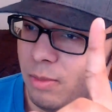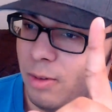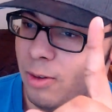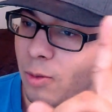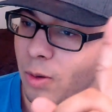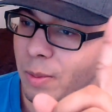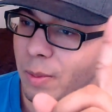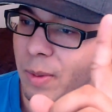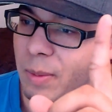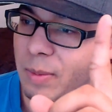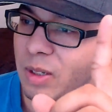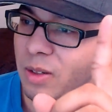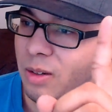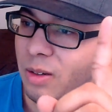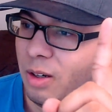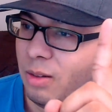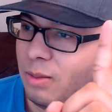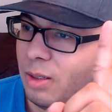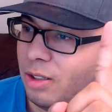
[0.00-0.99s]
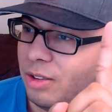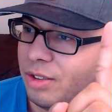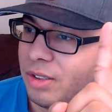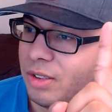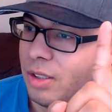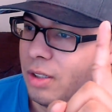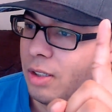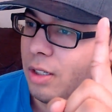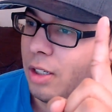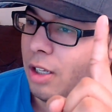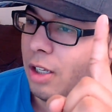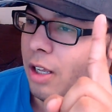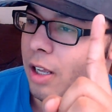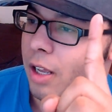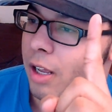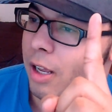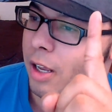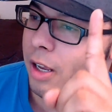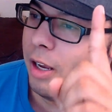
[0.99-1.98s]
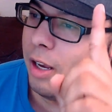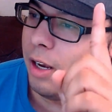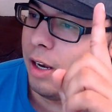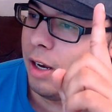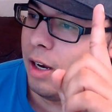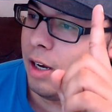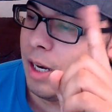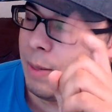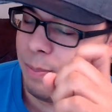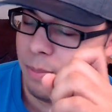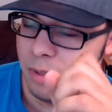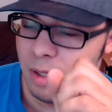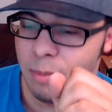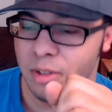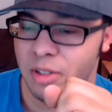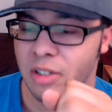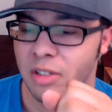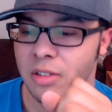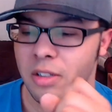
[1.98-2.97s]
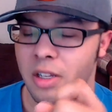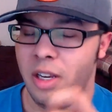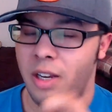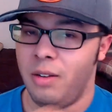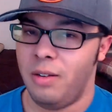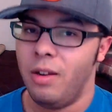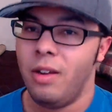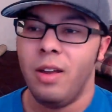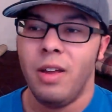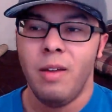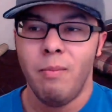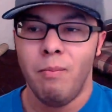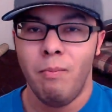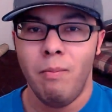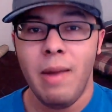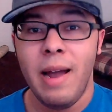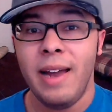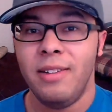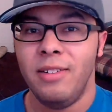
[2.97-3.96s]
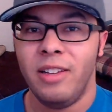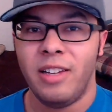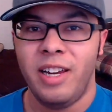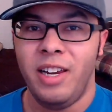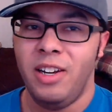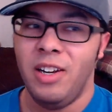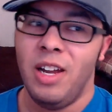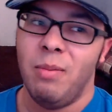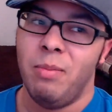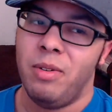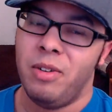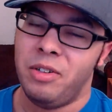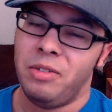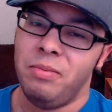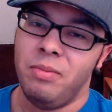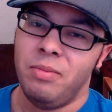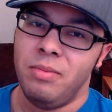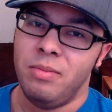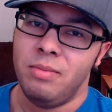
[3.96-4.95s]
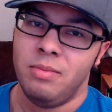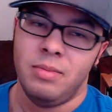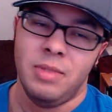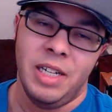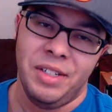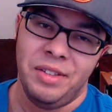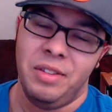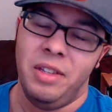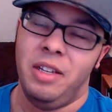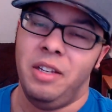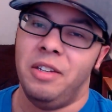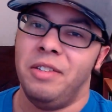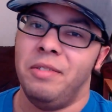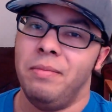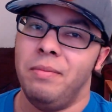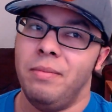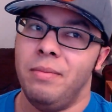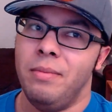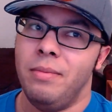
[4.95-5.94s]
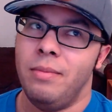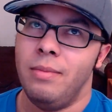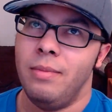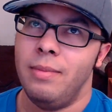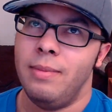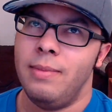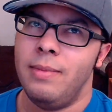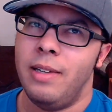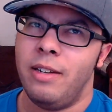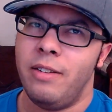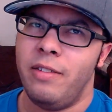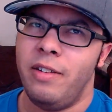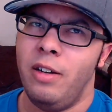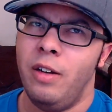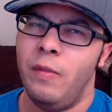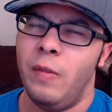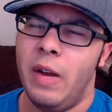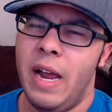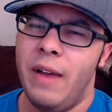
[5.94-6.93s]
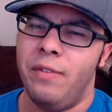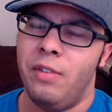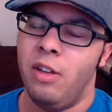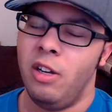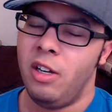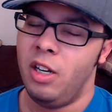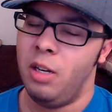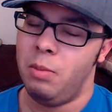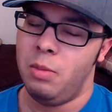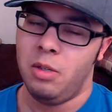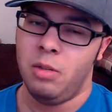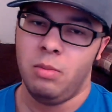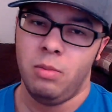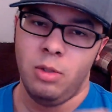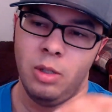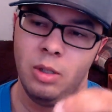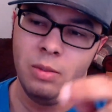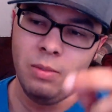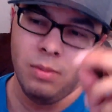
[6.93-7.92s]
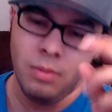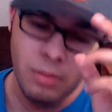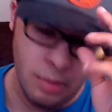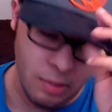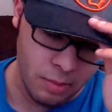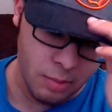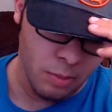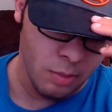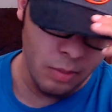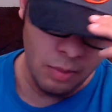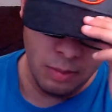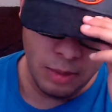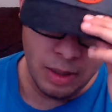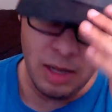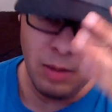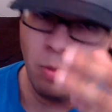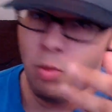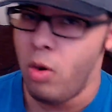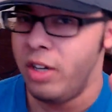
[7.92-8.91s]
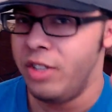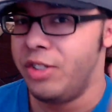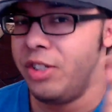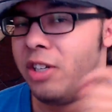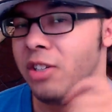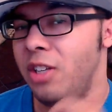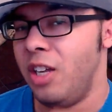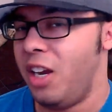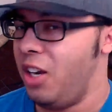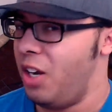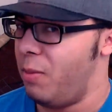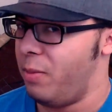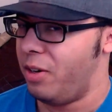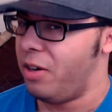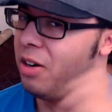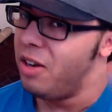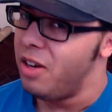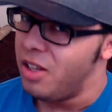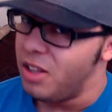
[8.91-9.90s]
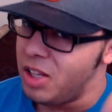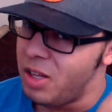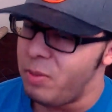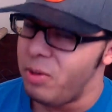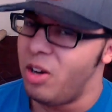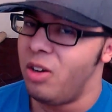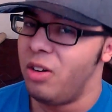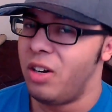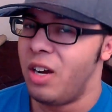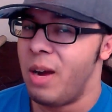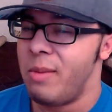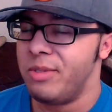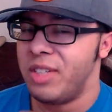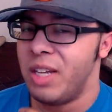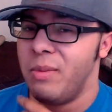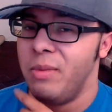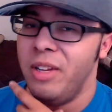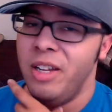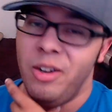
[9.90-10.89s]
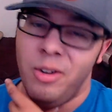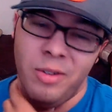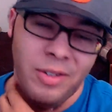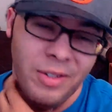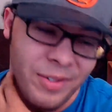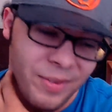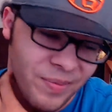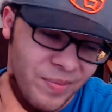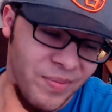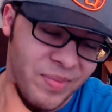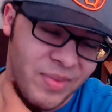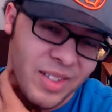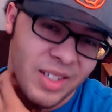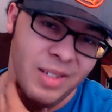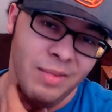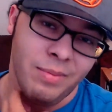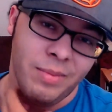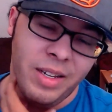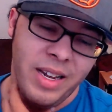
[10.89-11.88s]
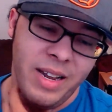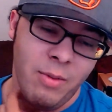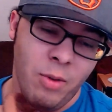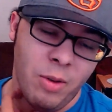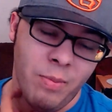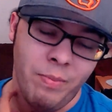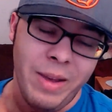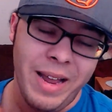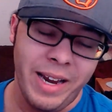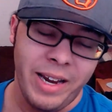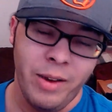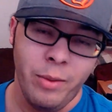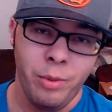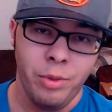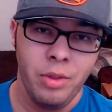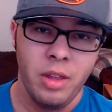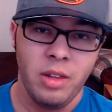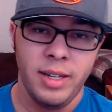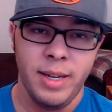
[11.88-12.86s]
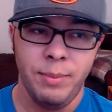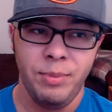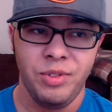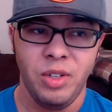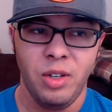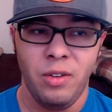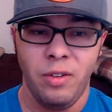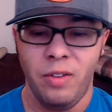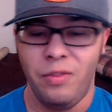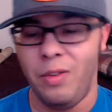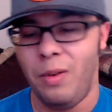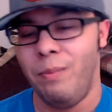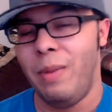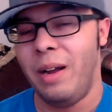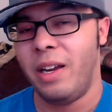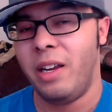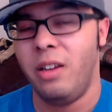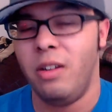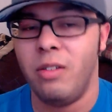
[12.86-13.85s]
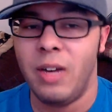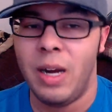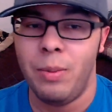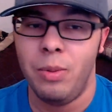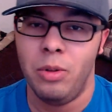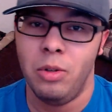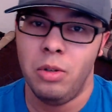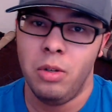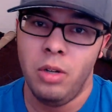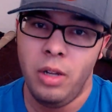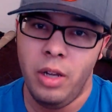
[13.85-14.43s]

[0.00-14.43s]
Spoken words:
One moment. Almost. And, yep, number 13. My lucky number, I think. I don't even know if I have a lucky number. What is your lucky number? Let me know in the comments down below. But yeah, we're back here with another episode of Baki The Grappler.